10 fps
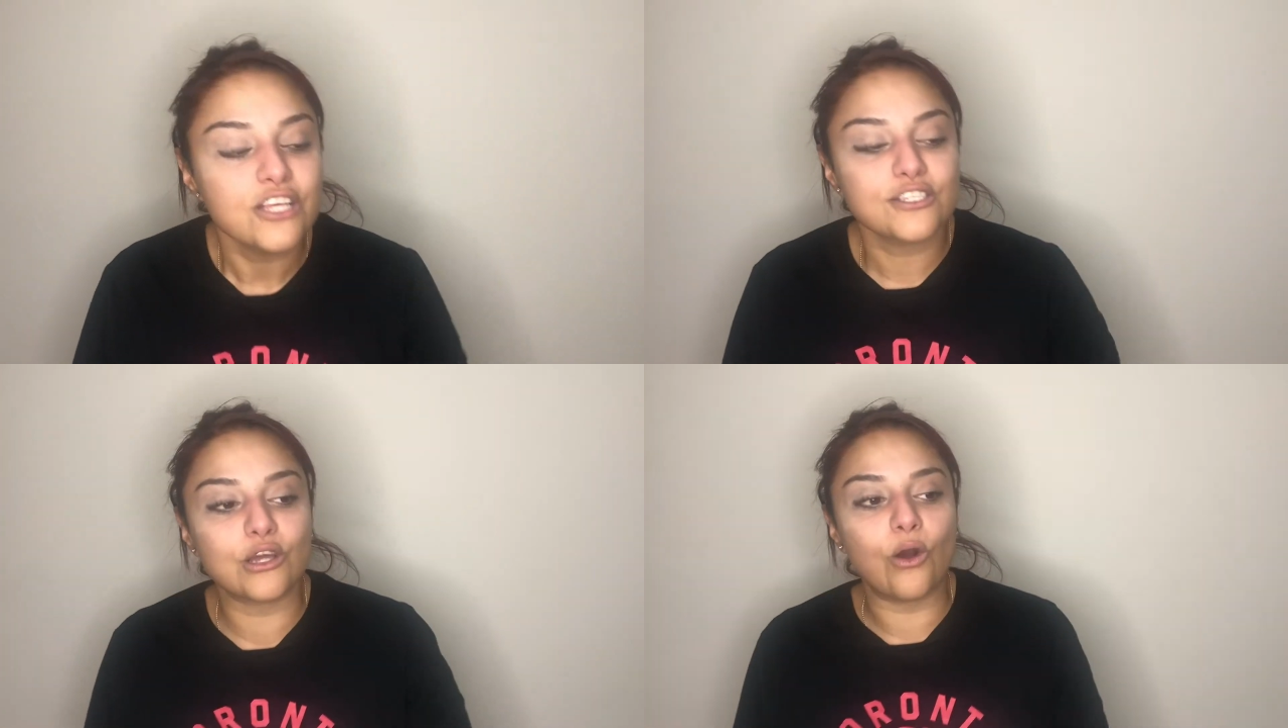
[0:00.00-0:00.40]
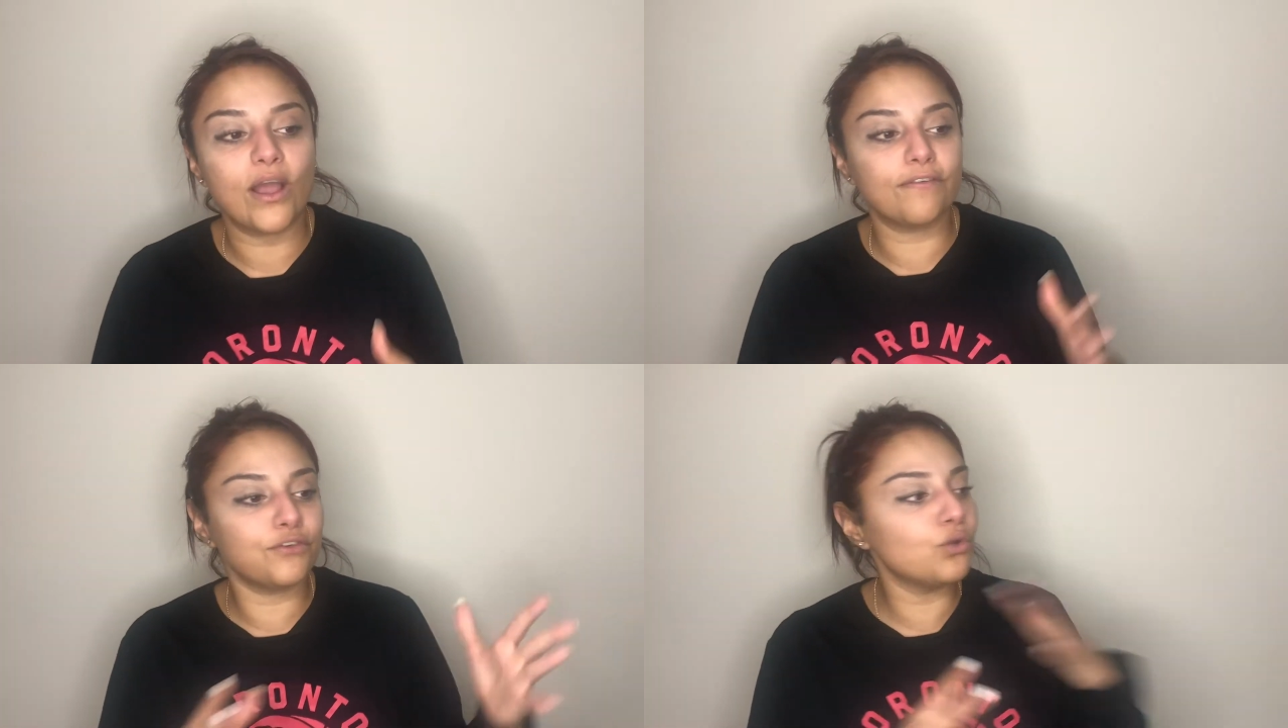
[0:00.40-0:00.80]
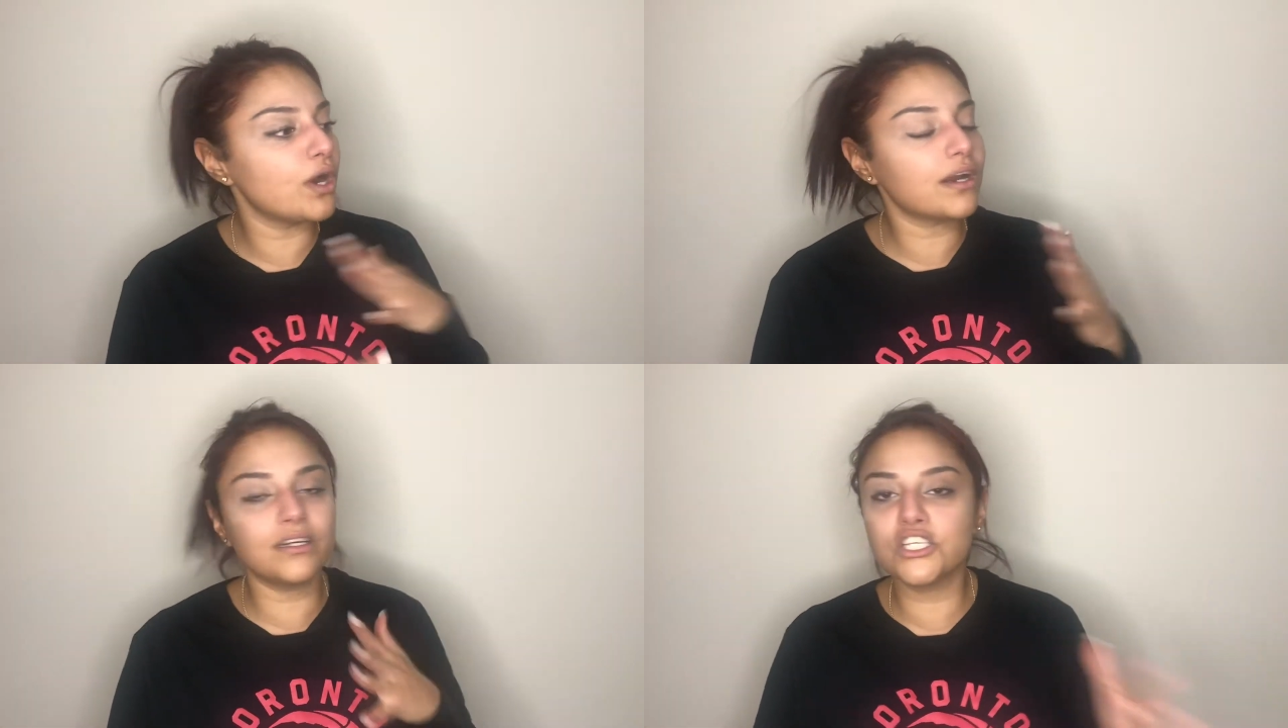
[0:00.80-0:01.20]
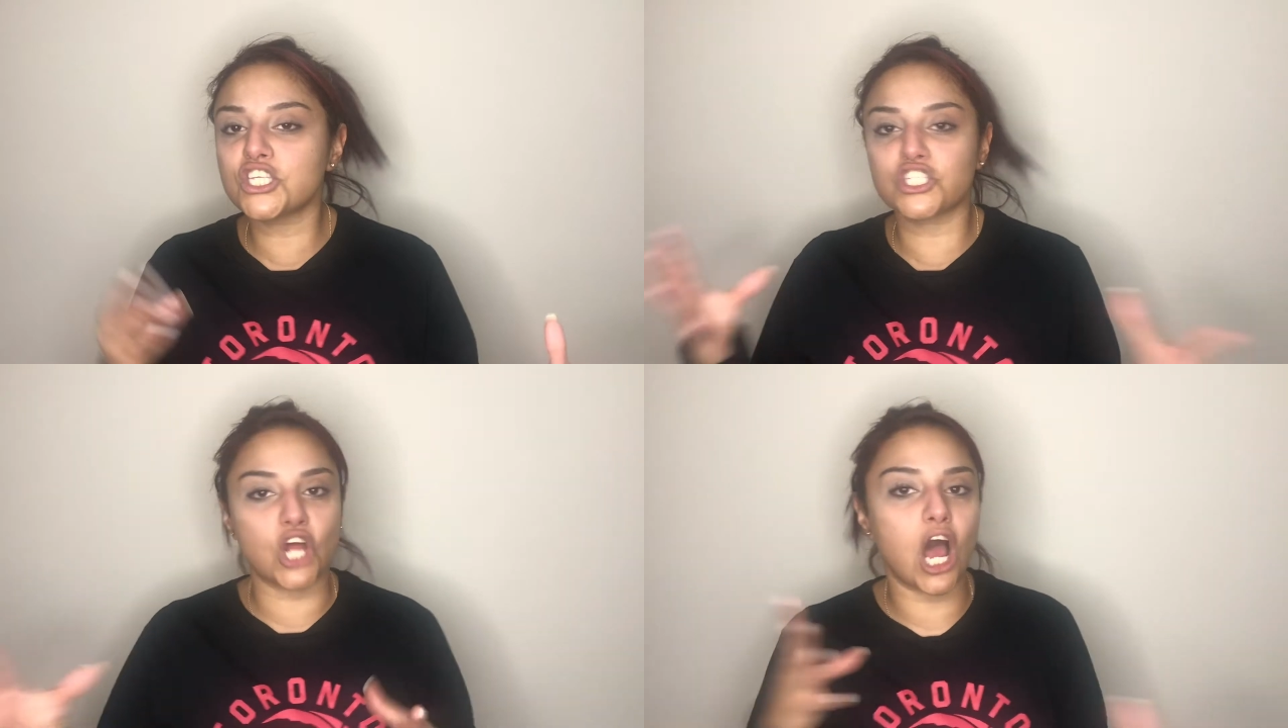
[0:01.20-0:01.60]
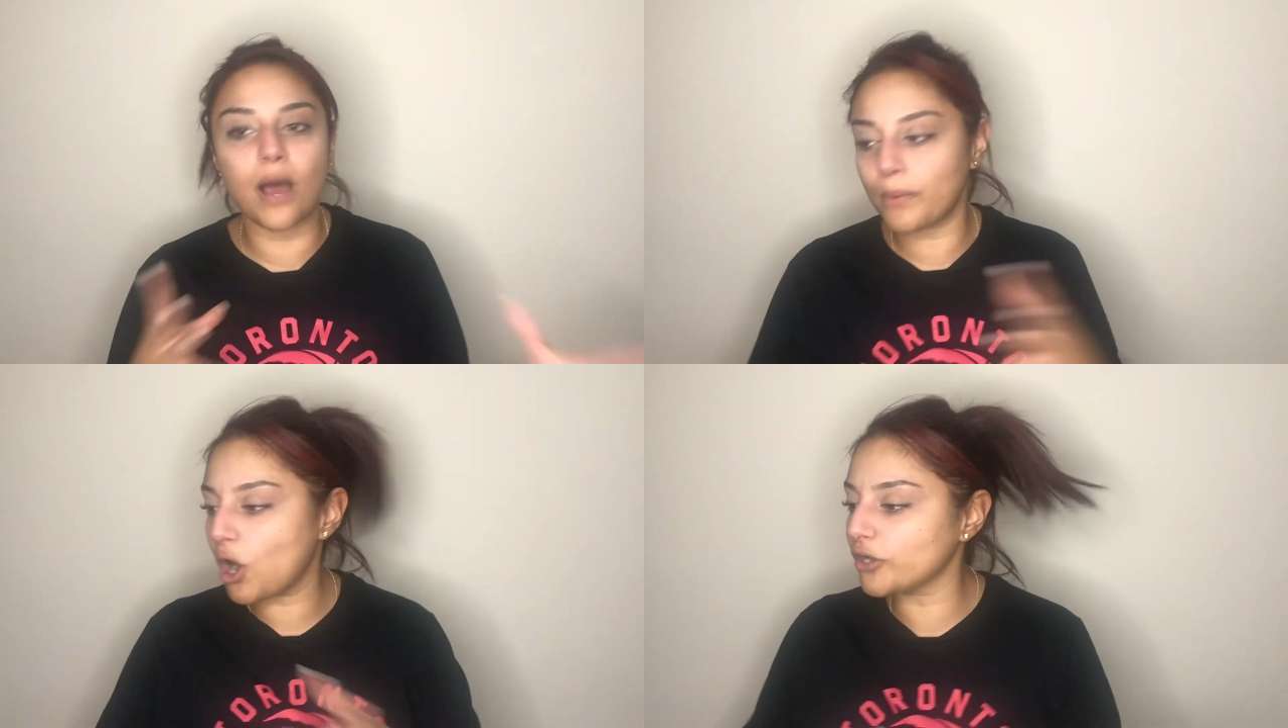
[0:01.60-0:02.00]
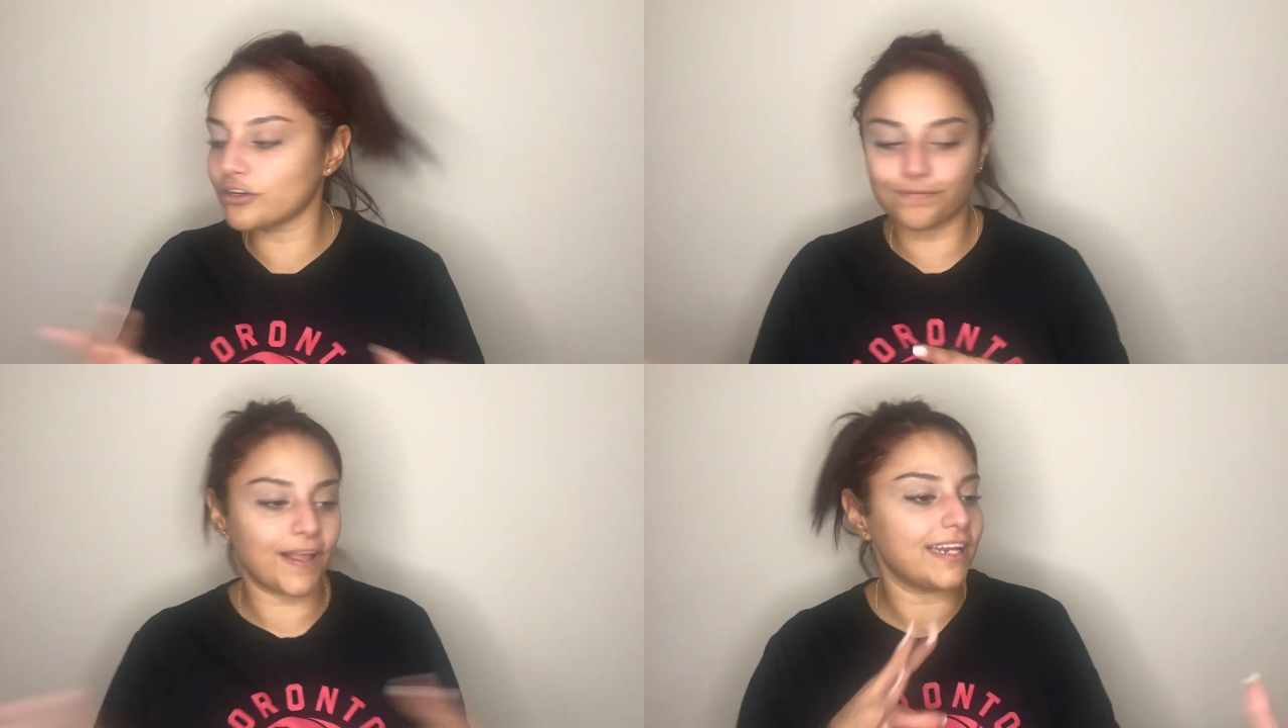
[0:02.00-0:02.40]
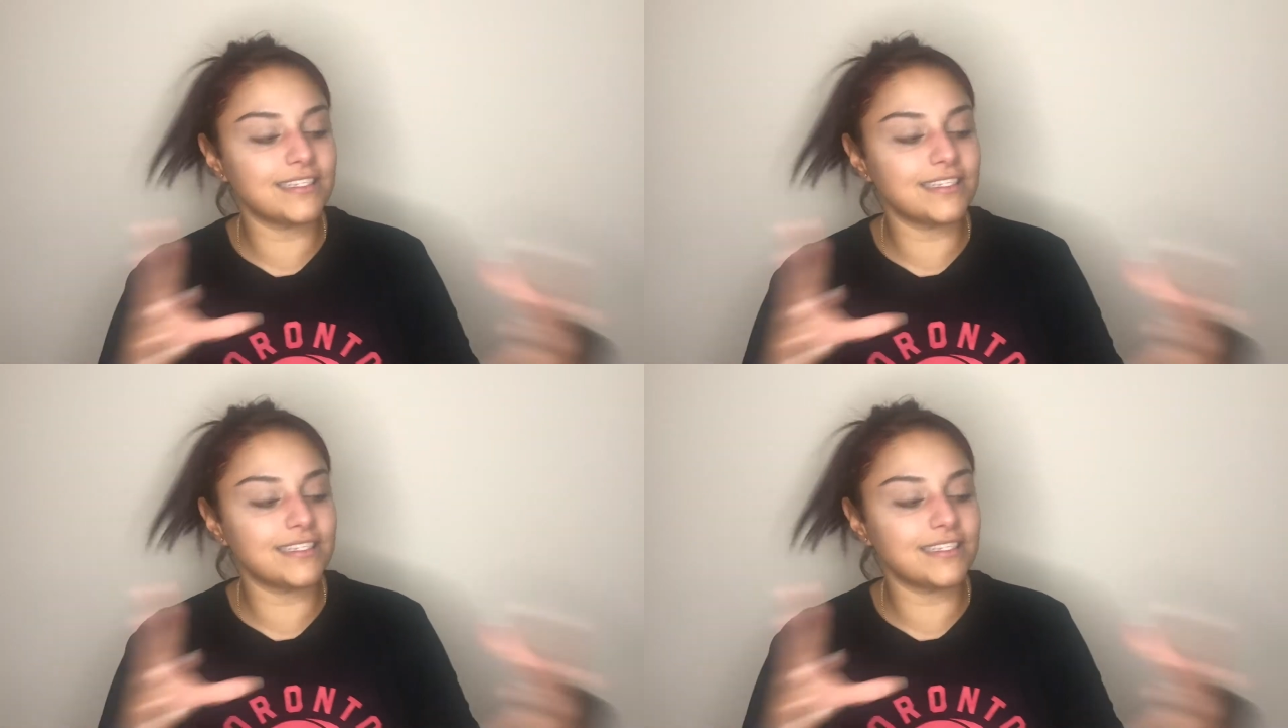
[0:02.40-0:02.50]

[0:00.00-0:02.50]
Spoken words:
So if you are gonna stop all your flight